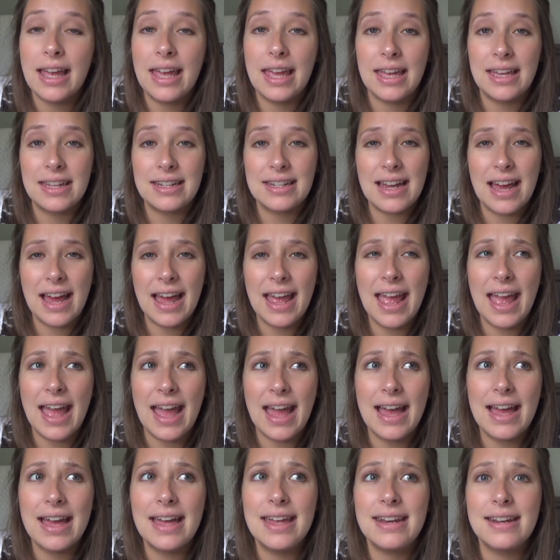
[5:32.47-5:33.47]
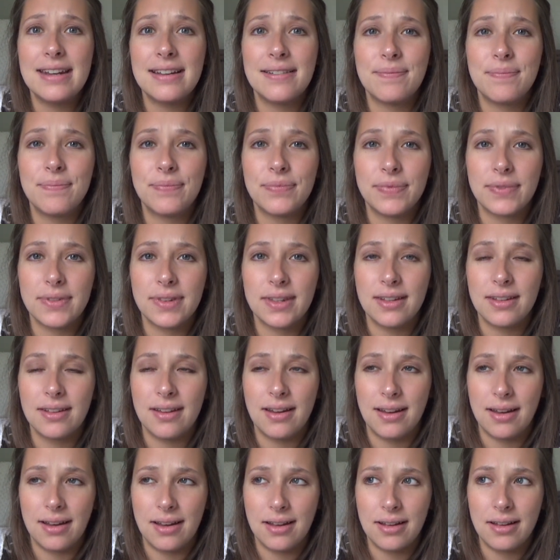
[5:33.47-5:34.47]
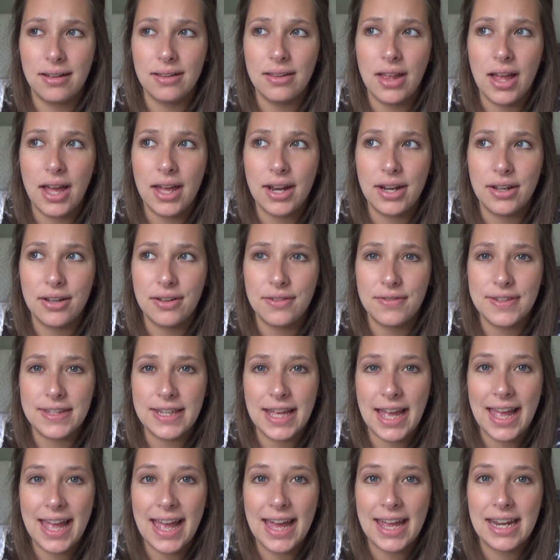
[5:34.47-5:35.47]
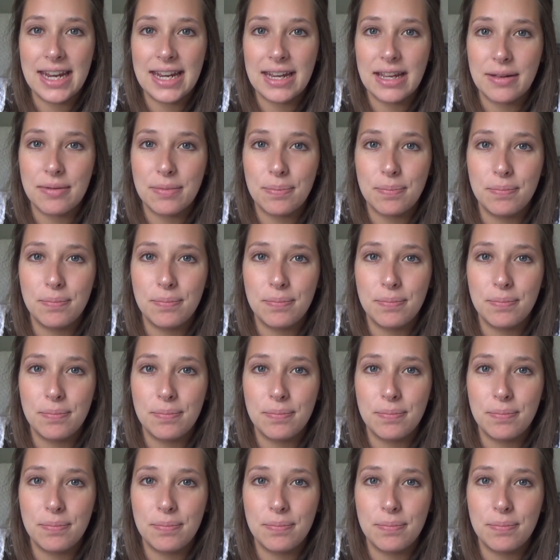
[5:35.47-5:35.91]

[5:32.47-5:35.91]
and I had a lot of sciatic